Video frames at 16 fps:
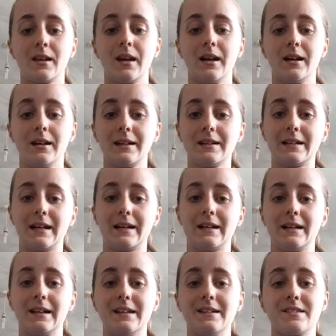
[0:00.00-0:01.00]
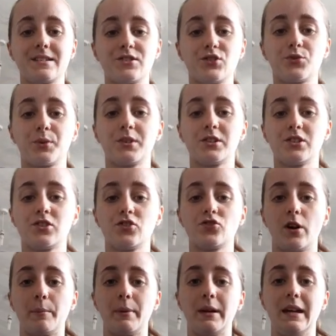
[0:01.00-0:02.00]
Hi guys, I just wanted to
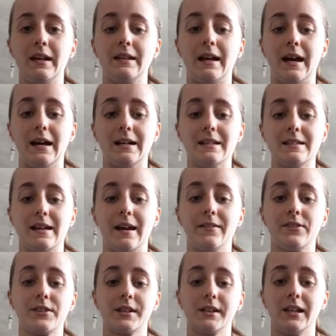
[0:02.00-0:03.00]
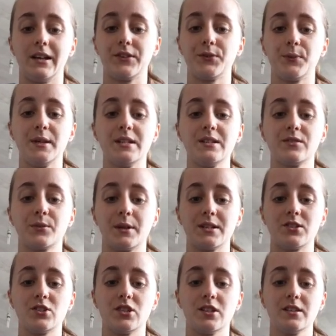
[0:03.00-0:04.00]
drop in and answer last week's
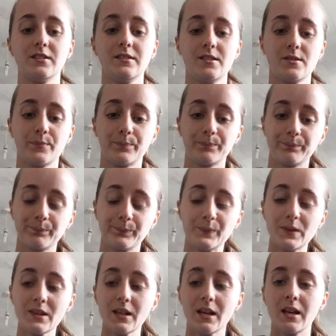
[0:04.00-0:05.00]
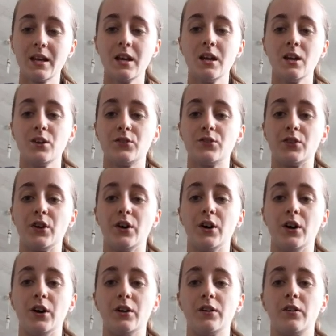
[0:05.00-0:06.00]
questions.
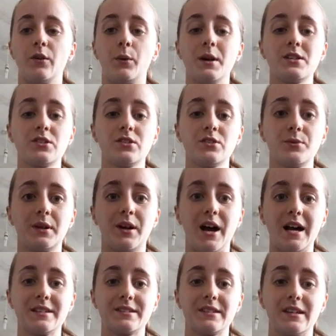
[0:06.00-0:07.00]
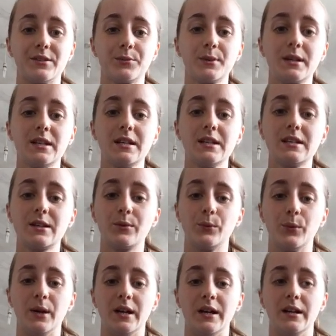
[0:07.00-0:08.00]
So the questions we got asked last week
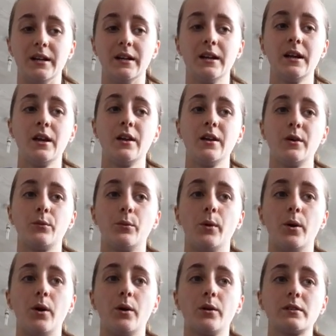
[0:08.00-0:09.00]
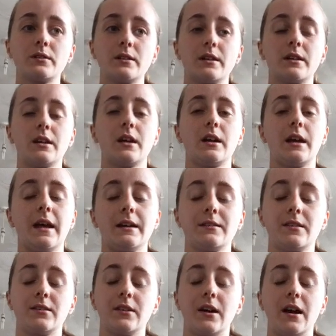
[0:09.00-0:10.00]
were what
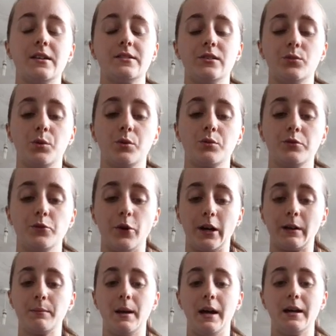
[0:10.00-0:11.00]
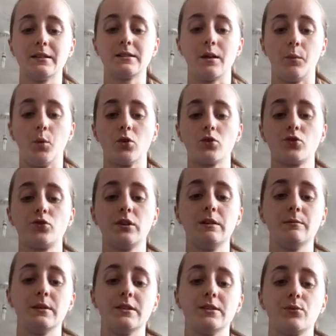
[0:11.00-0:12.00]
exercises would we recommend and what
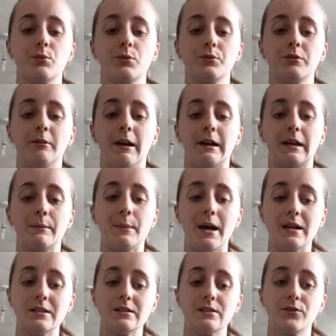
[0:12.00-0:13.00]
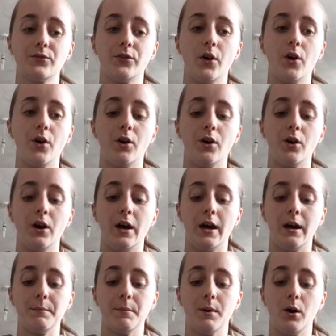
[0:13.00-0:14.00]
treatments would we recommend for
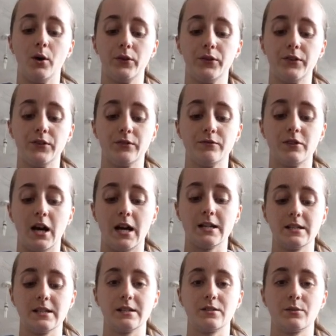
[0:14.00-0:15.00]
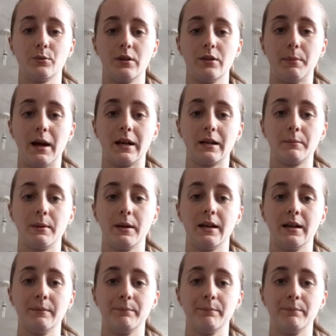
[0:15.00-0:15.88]
horses and riders with back pain.